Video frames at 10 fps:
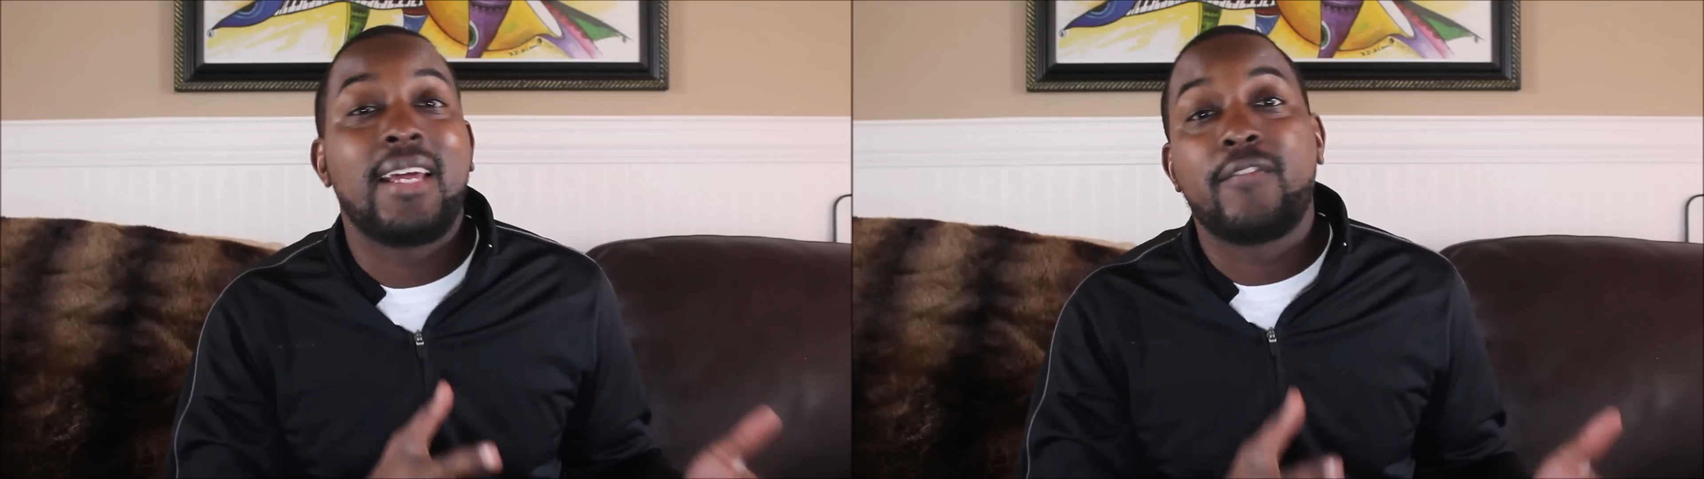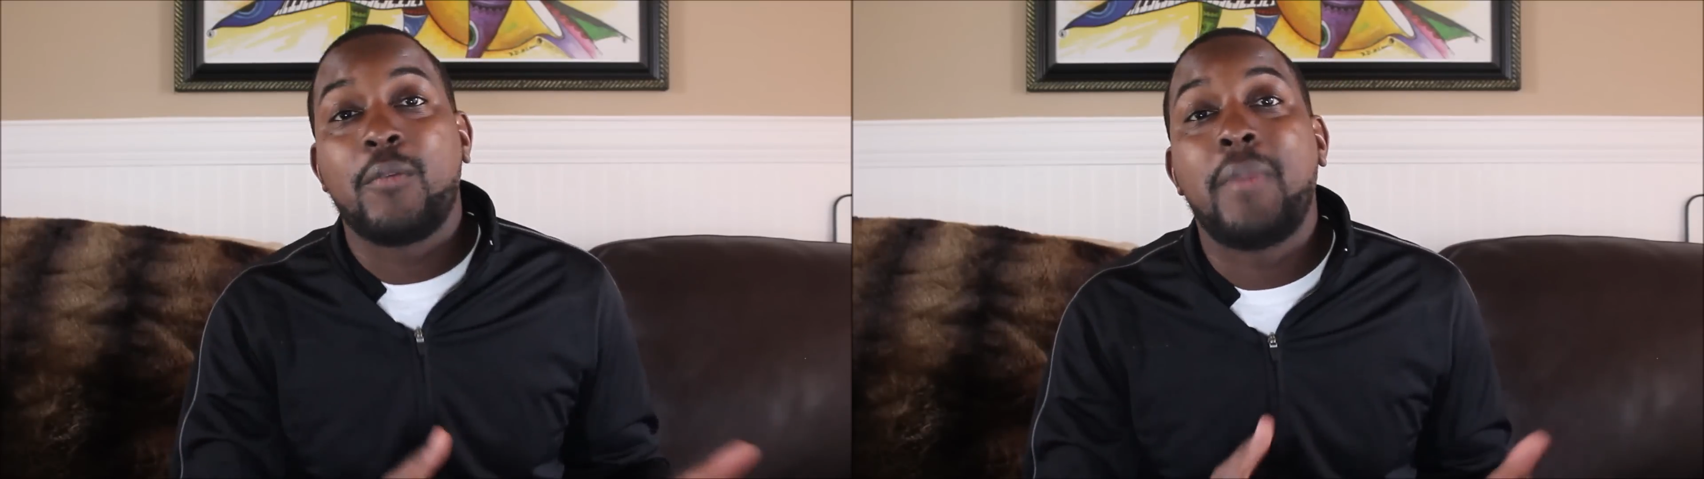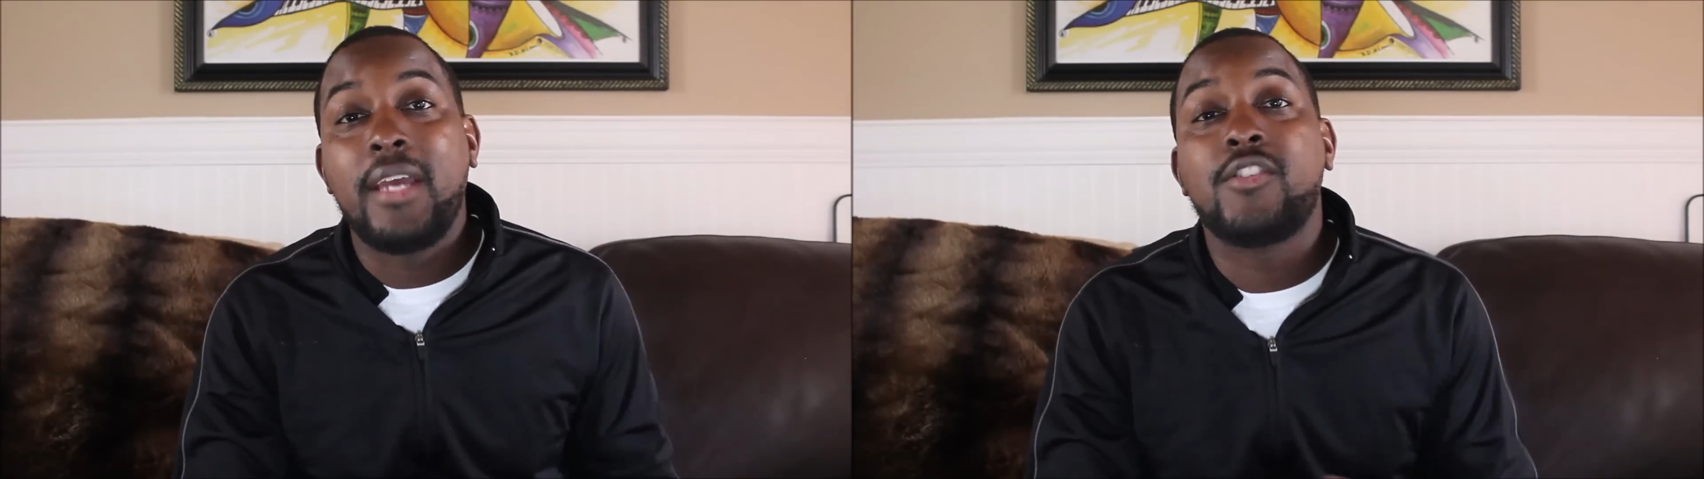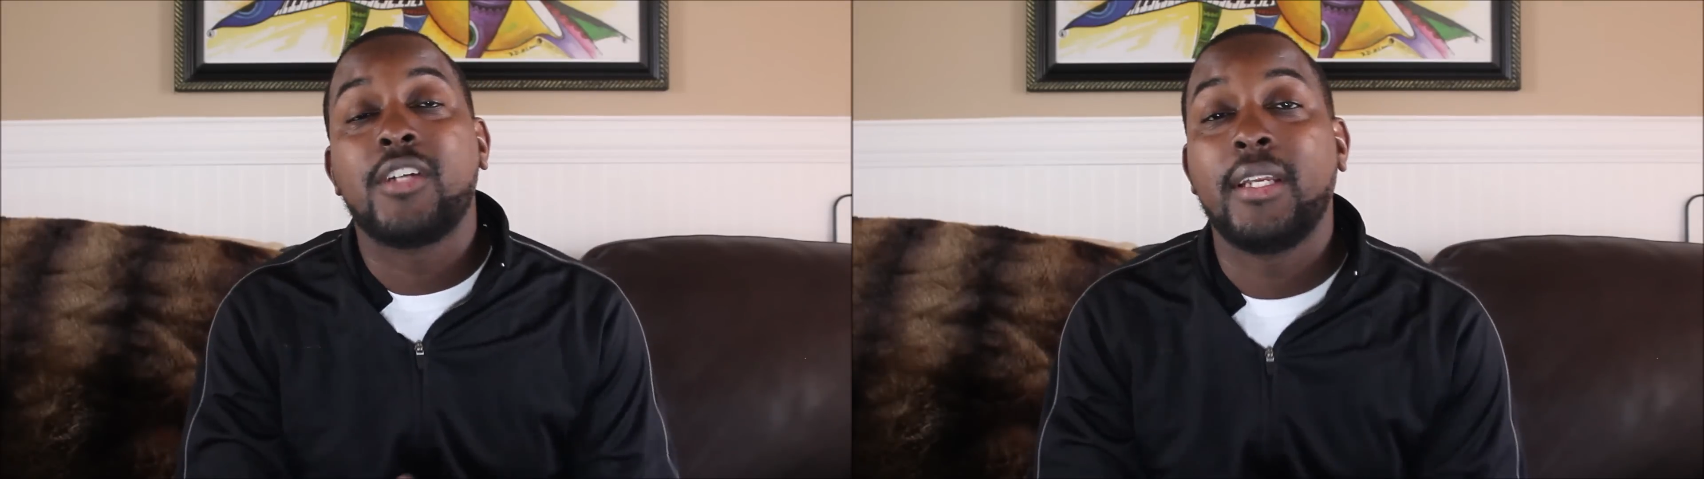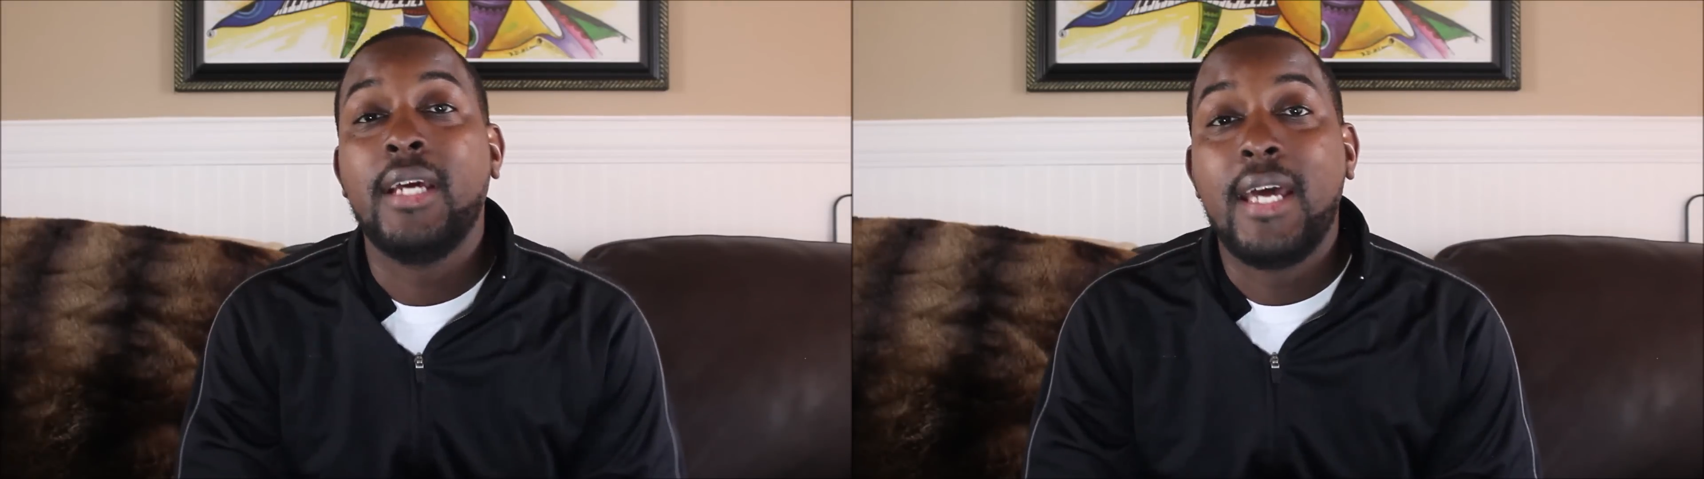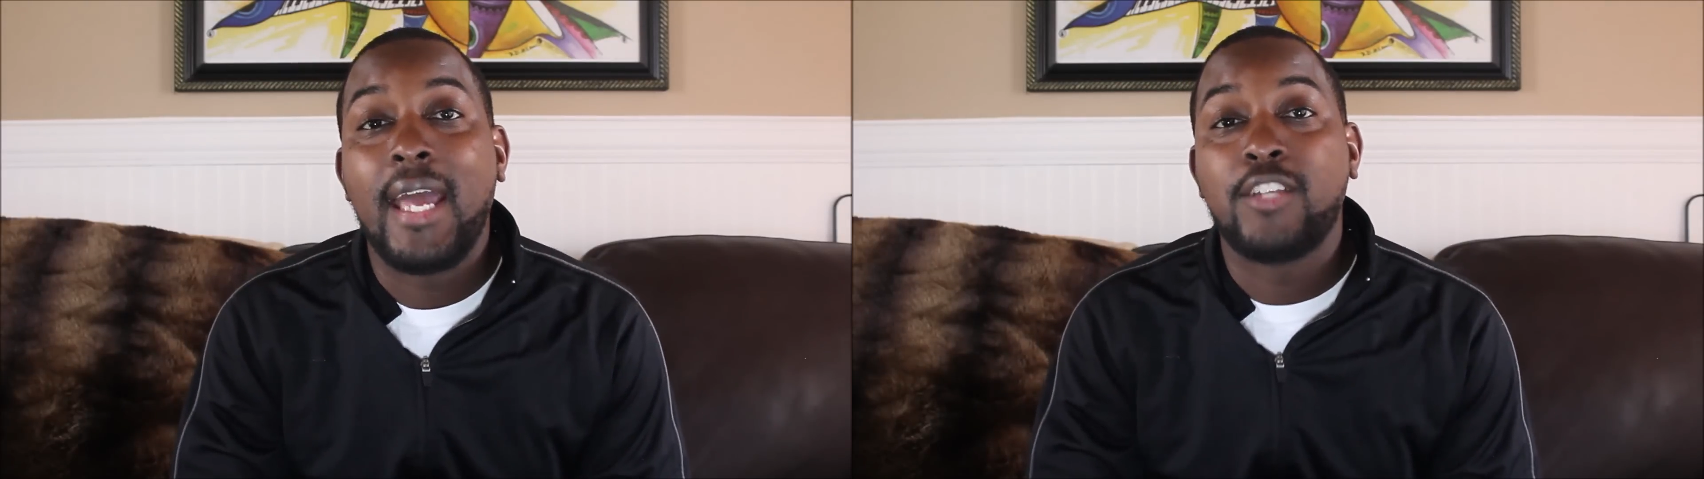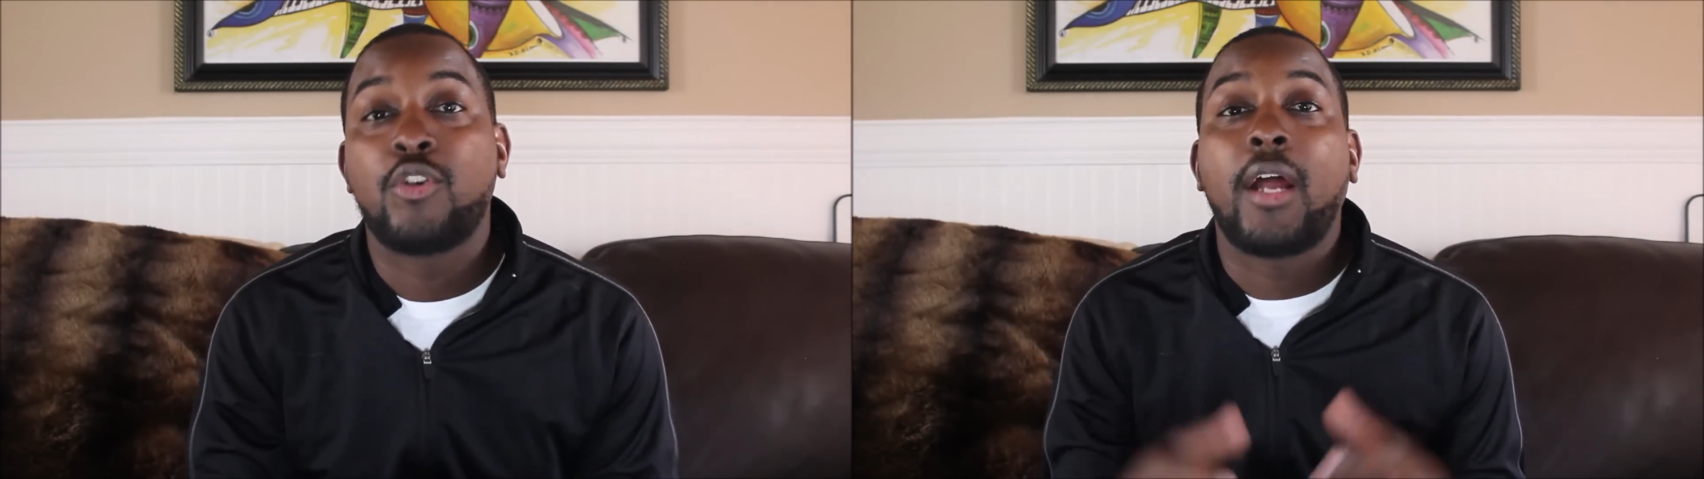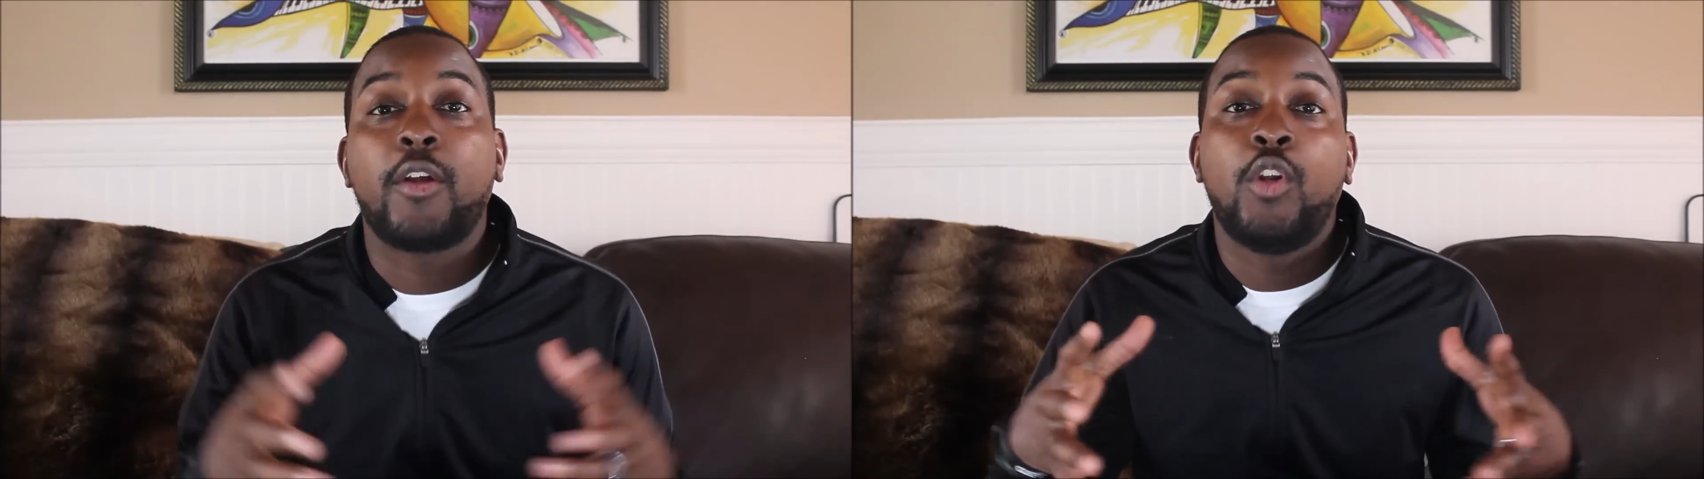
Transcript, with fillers: information and try to,